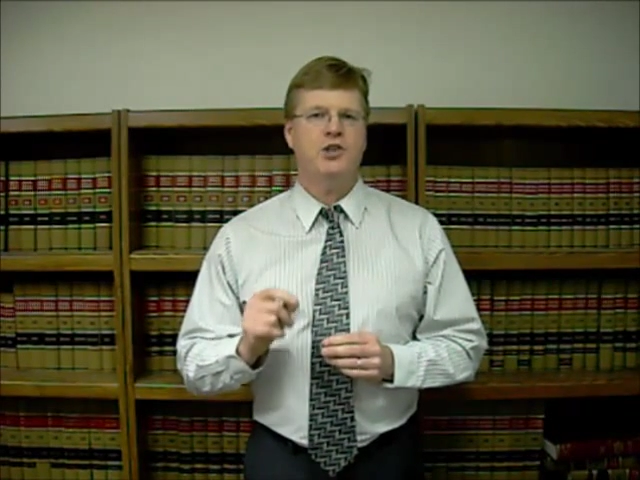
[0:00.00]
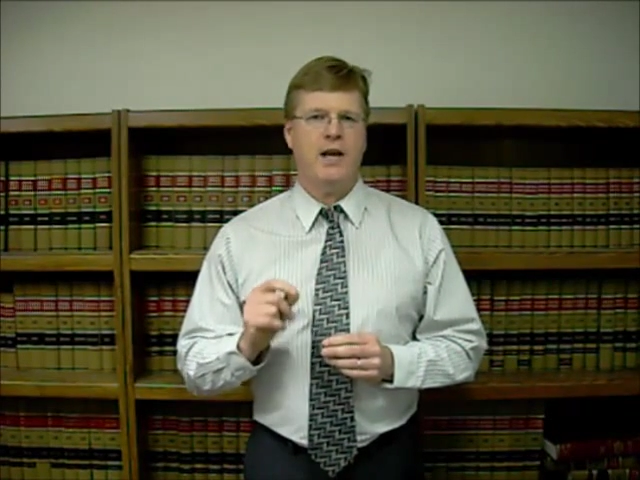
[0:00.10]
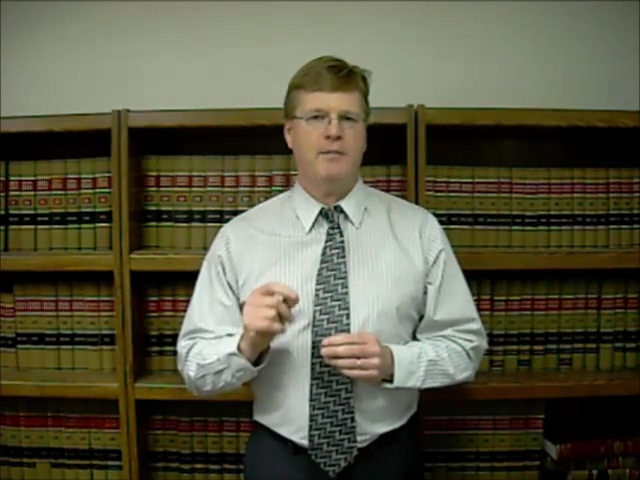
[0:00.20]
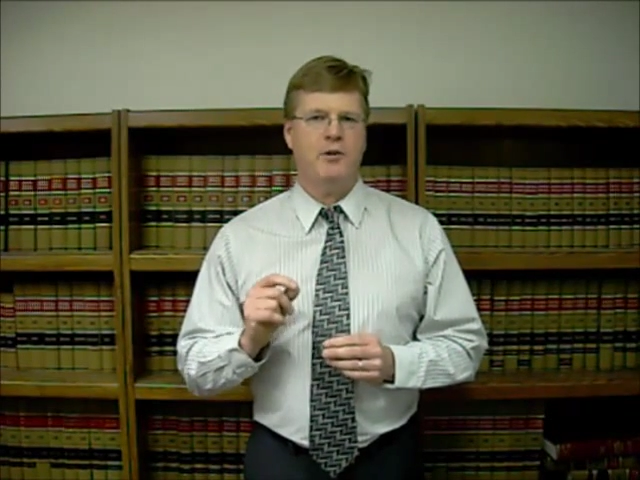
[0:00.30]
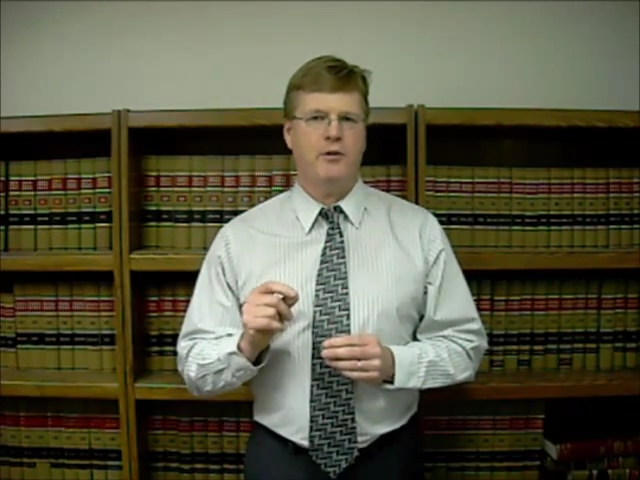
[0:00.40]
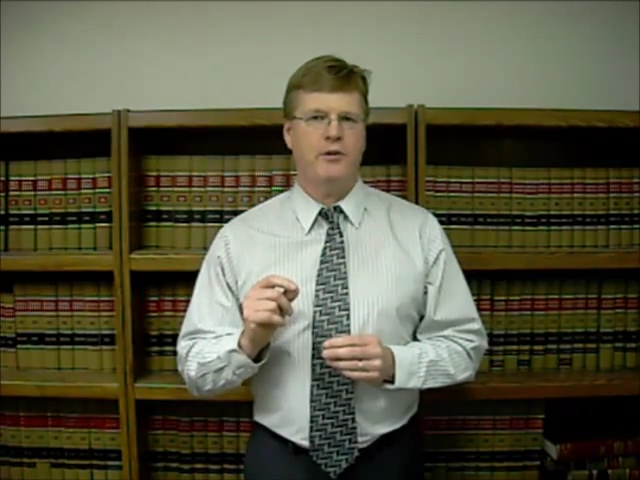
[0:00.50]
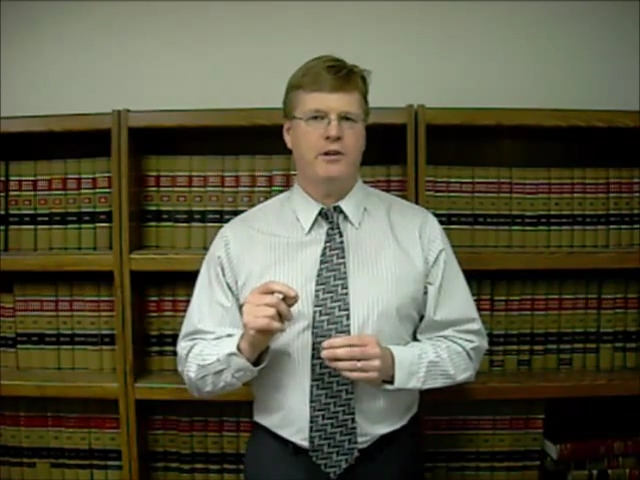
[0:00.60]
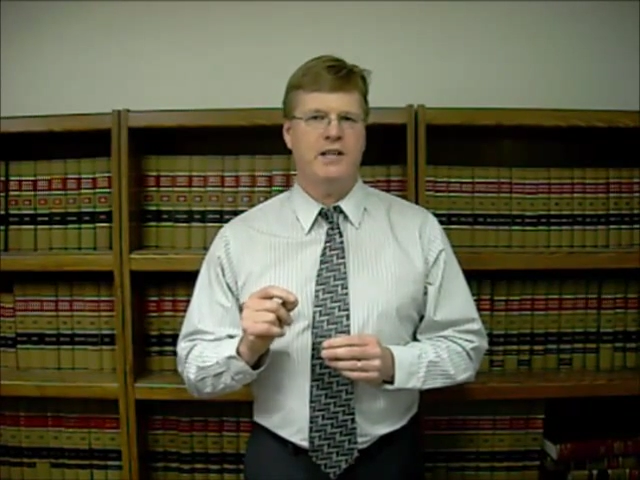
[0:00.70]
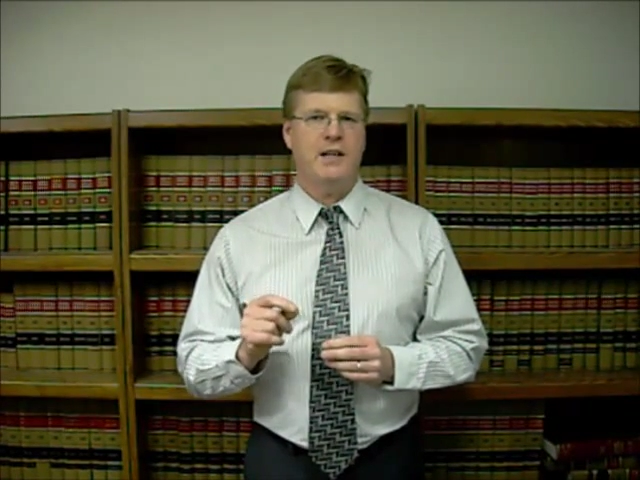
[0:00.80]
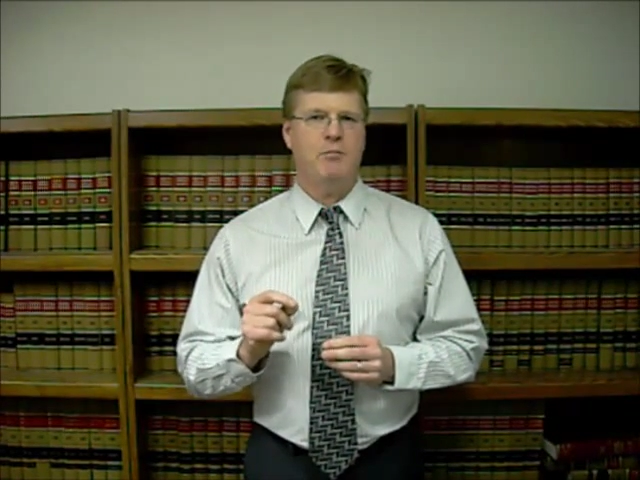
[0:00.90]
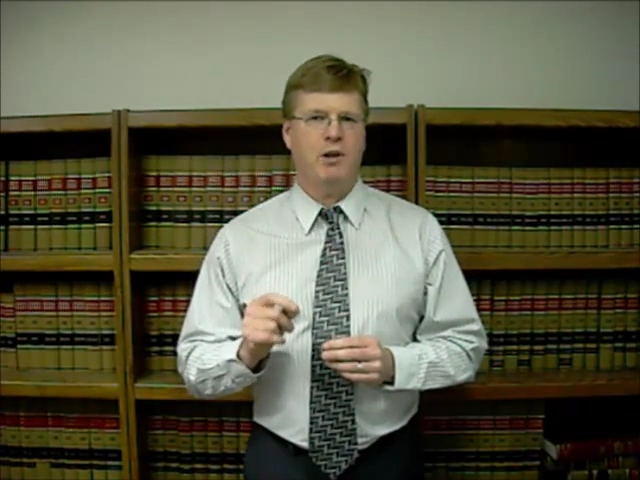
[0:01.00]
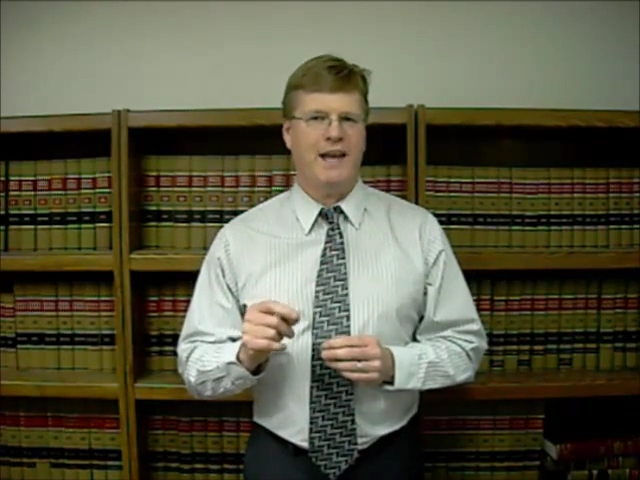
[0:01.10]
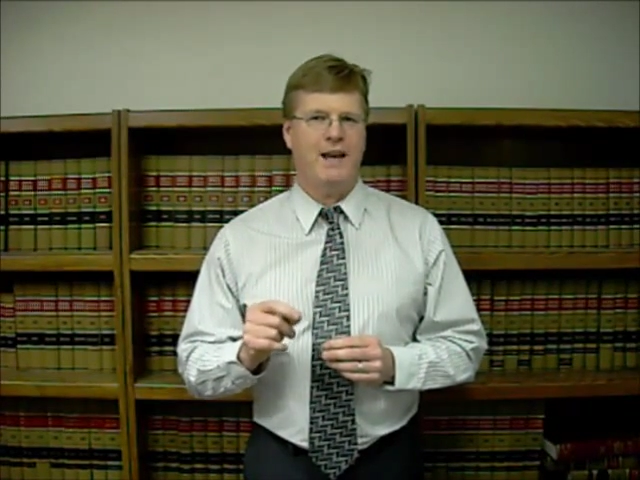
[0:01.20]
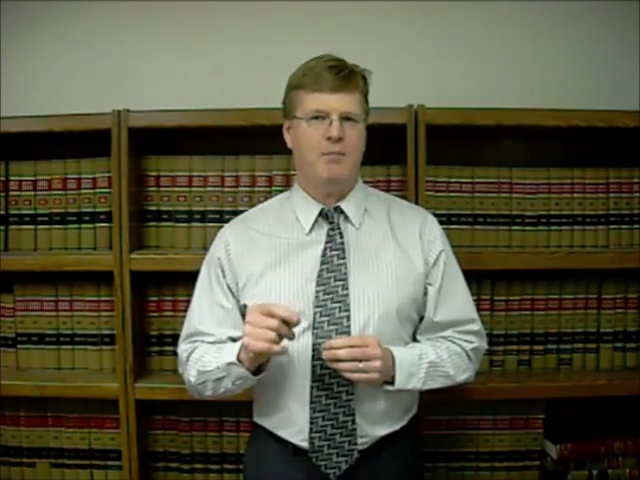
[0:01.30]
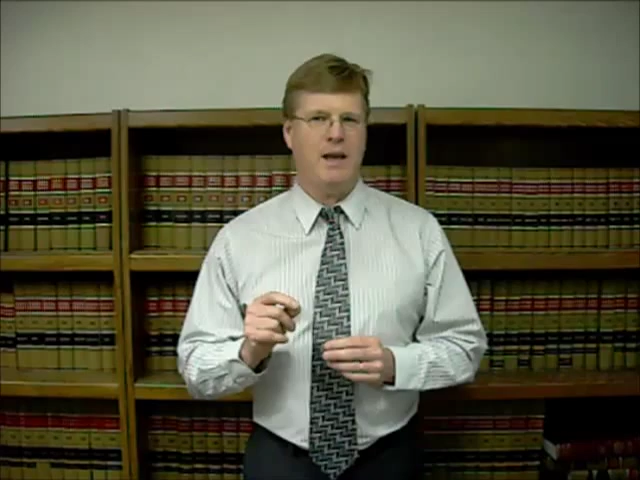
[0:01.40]
Chapter 13
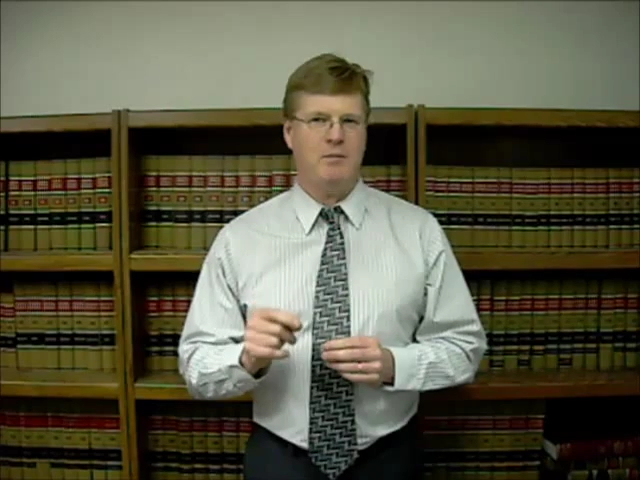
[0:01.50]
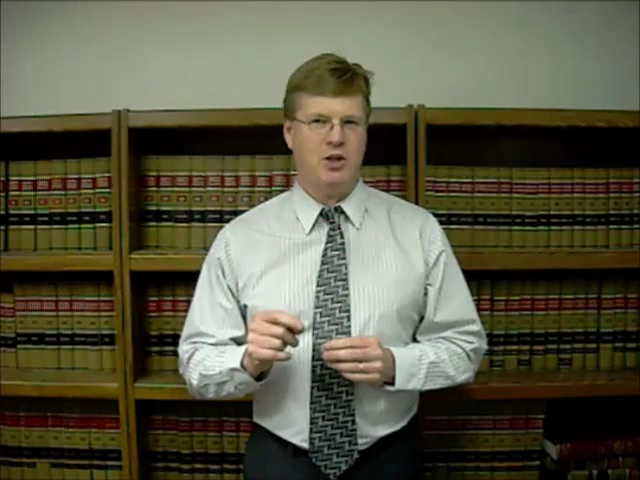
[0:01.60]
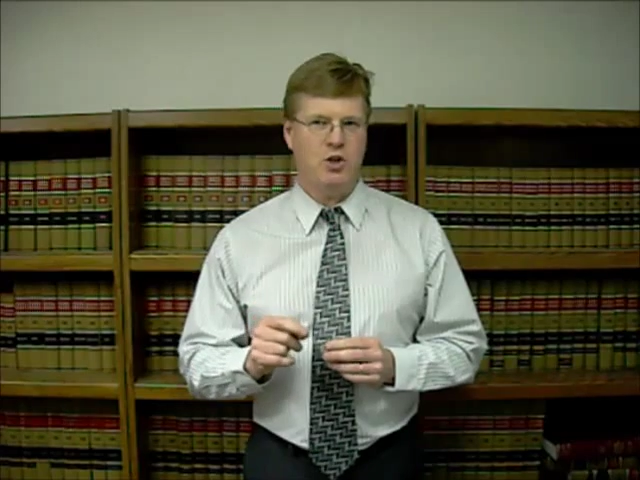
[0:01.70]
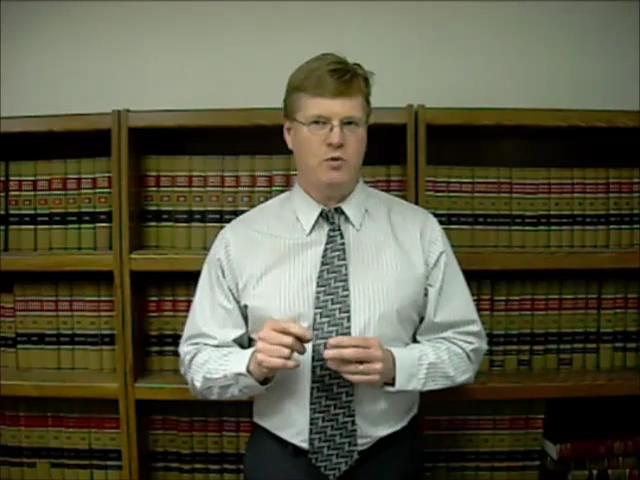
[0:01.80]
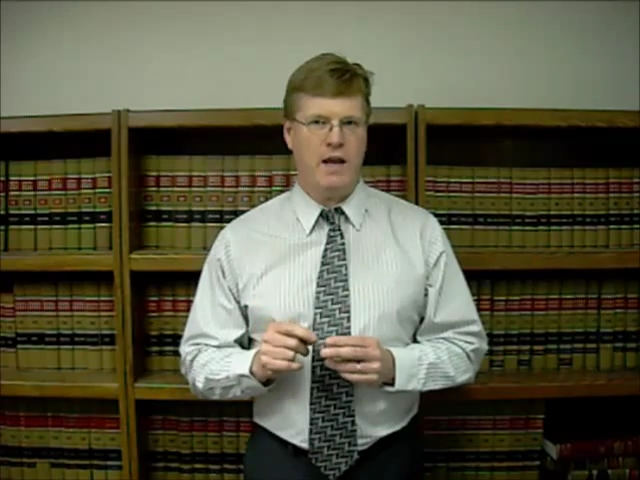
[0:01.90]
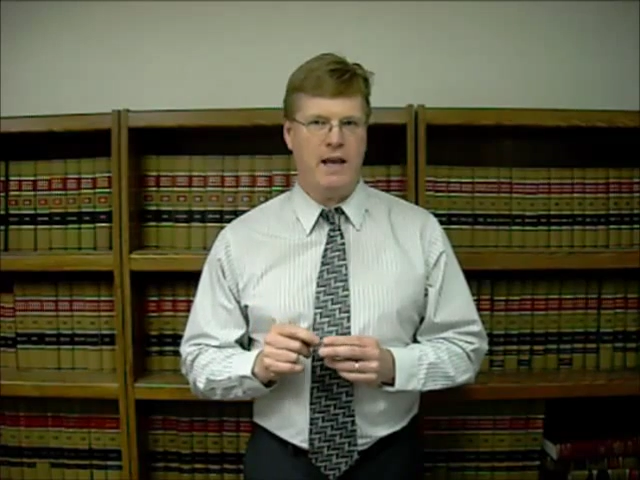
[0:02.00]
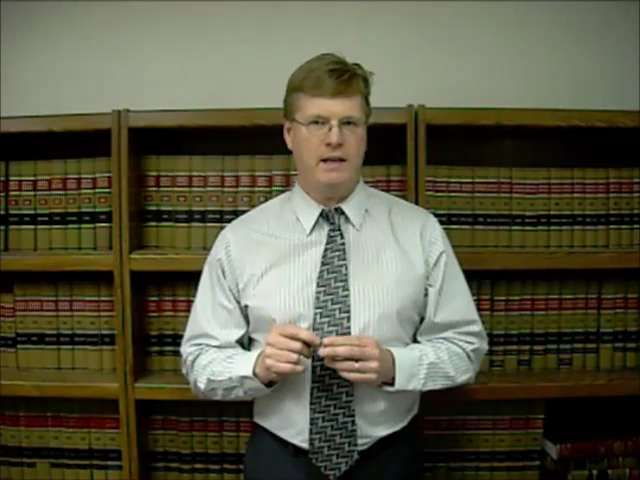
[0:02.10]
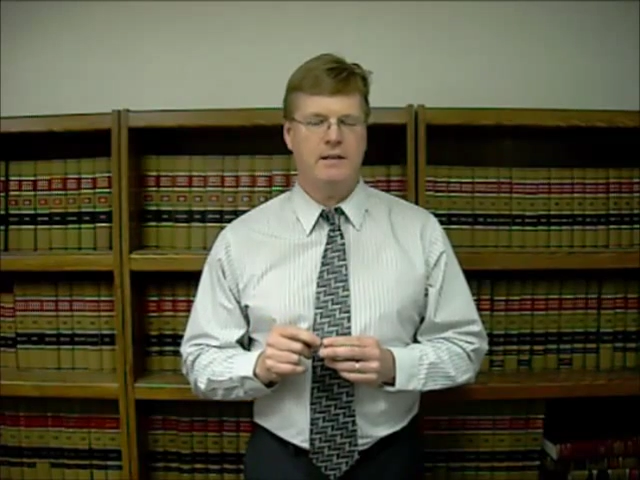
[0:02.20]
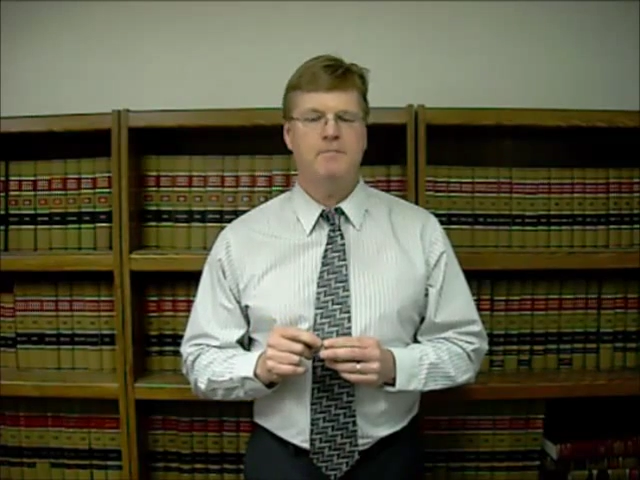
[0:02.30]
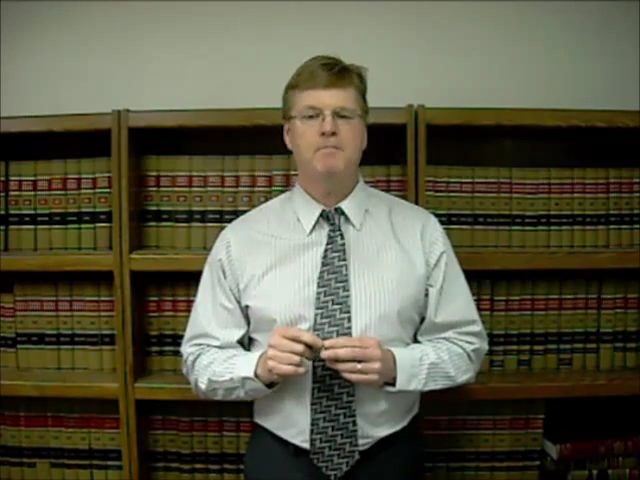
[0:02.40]
plan payment due date.